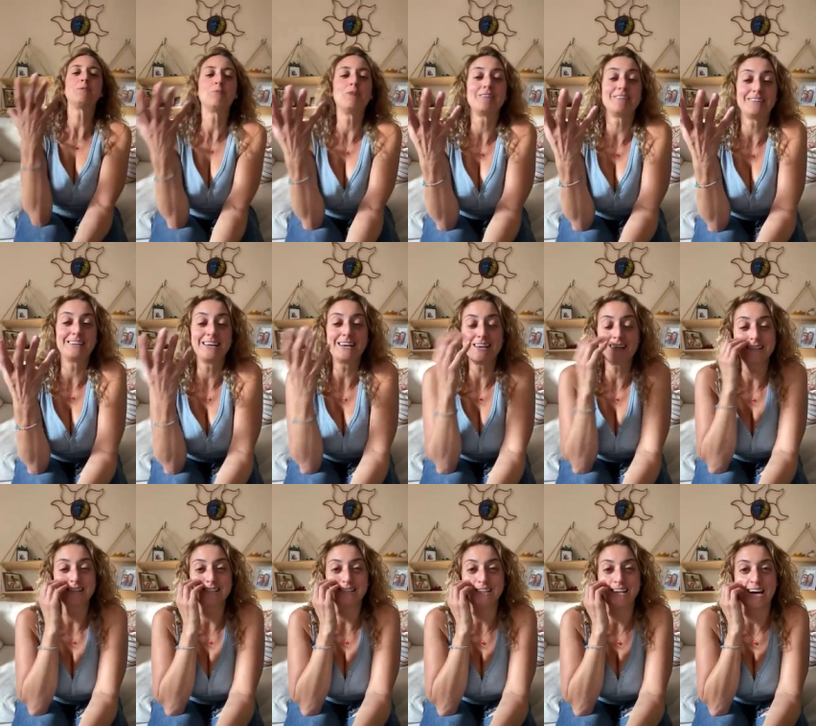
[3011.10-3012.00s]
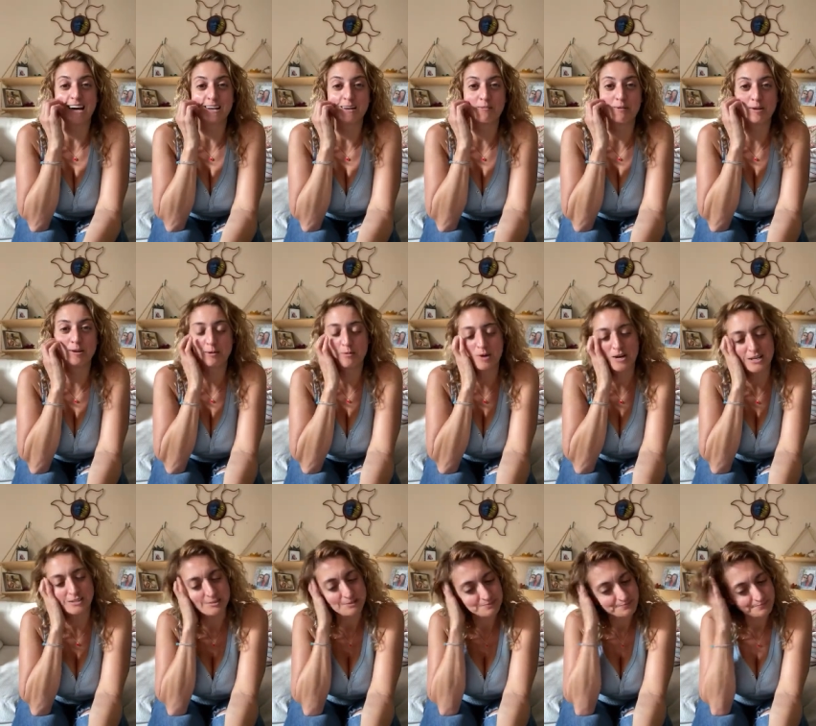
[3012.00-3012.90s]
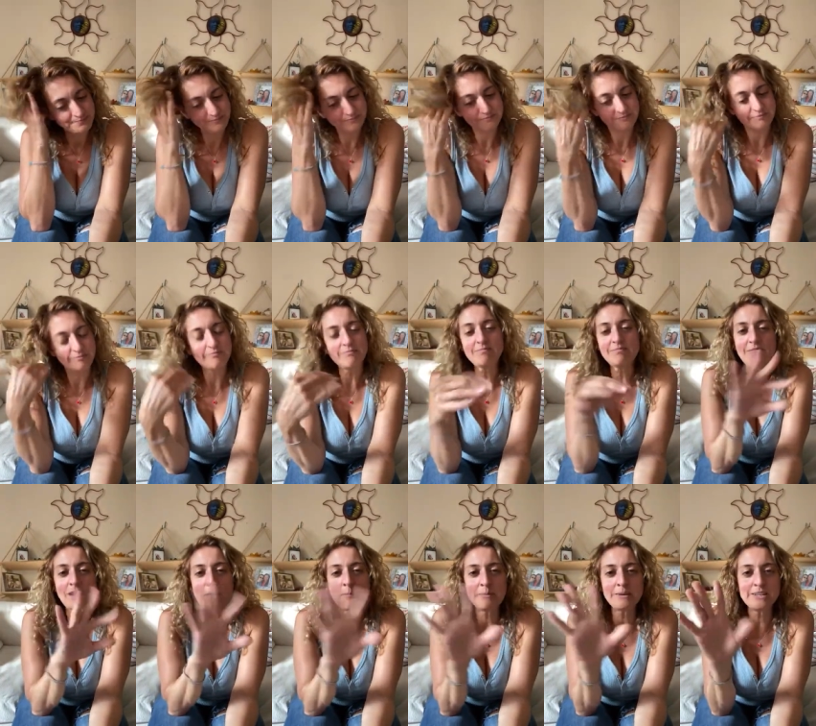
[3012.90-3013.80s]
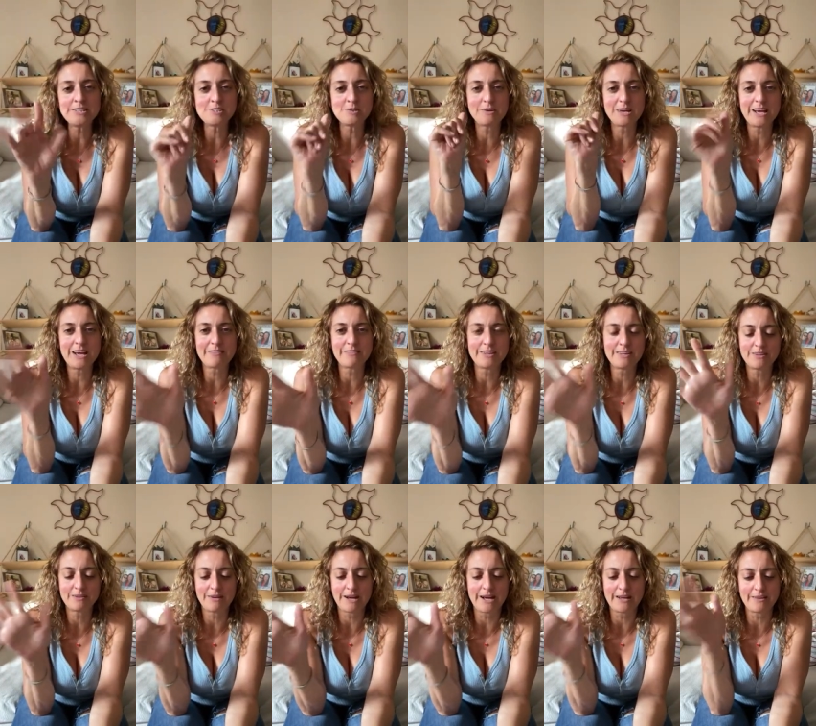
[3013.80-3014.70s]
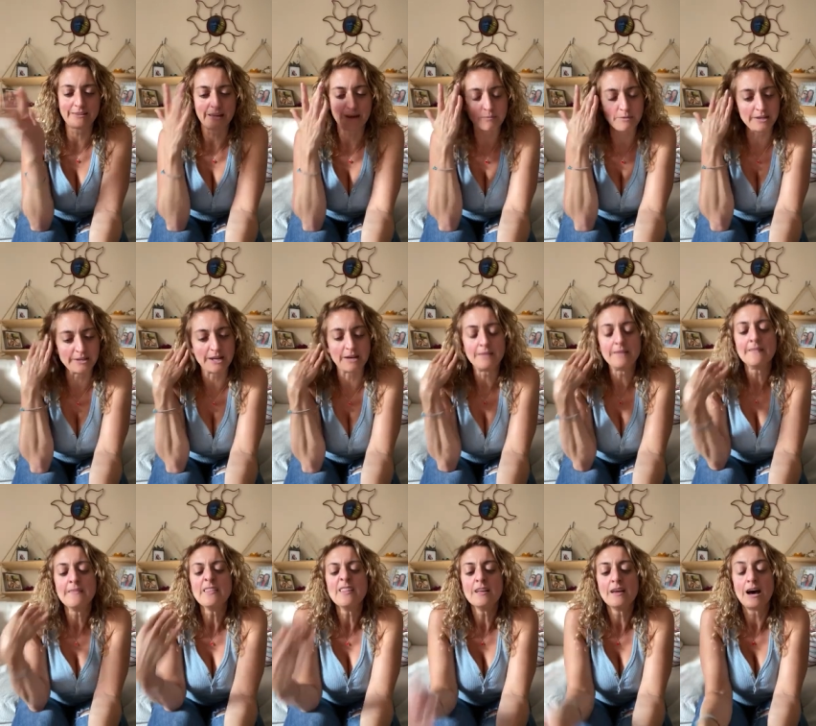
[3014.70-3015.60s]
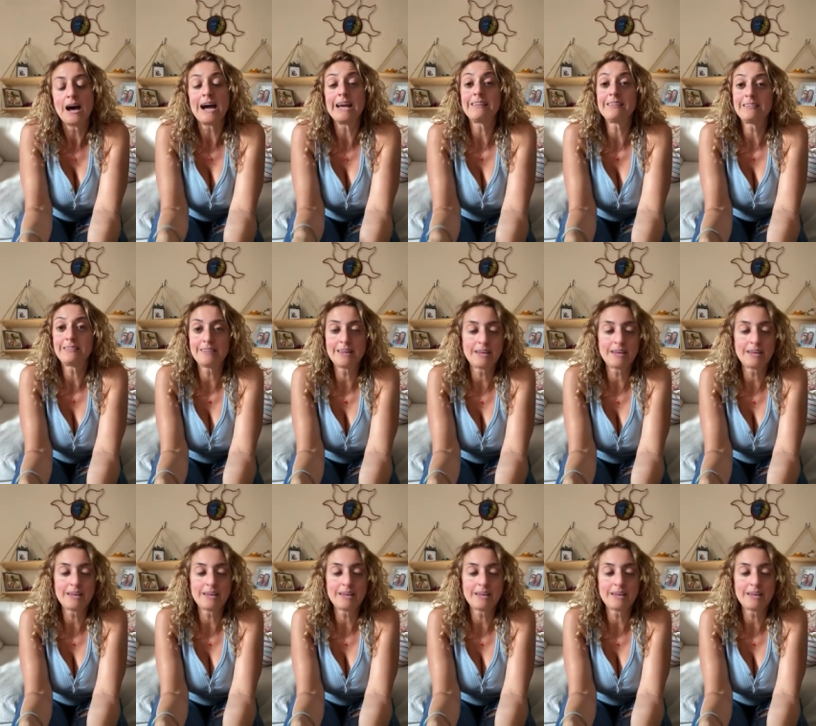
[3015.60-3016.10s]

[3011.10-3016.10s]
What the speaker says: kind of what it is. That's kind of what it was. But it's okay. I think they're out of that right now. I